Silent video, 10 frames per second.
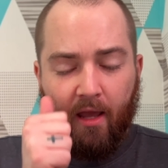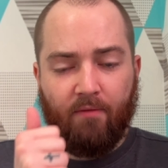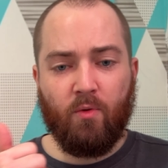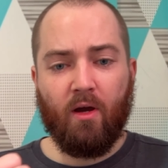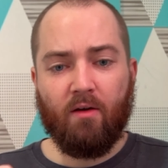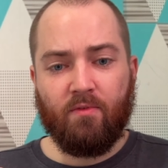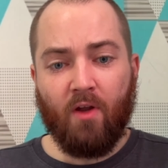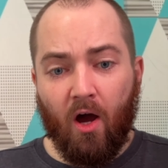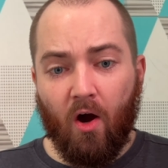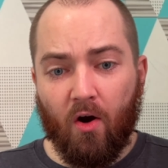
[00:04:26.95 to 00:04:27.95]
If you have
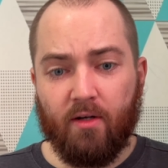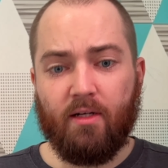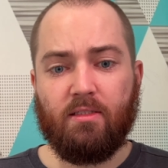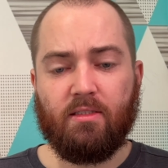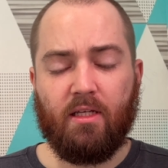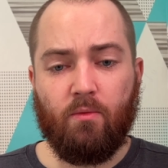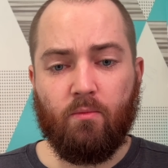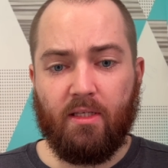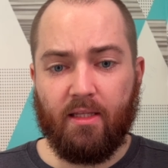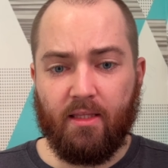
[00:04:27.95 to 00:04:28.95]
not already seen,
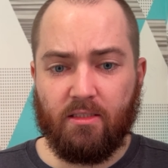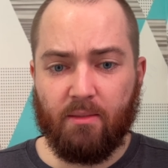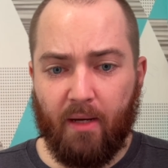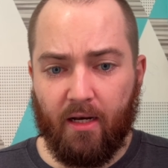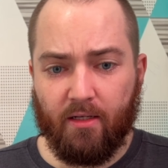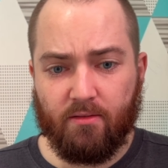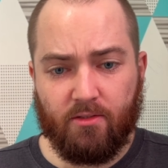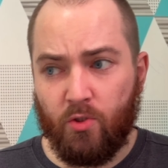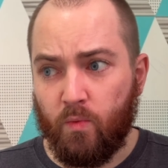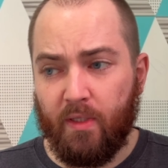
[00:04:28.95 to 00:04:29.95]
we did this
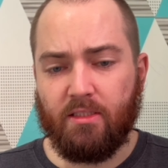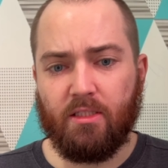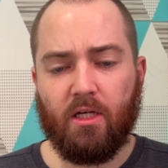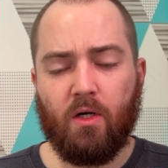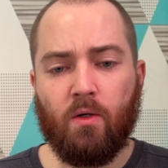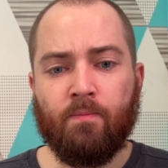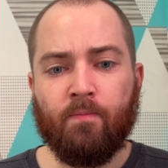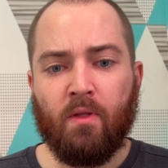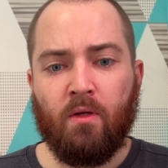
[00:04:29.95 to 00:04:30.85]
about two weeks ago.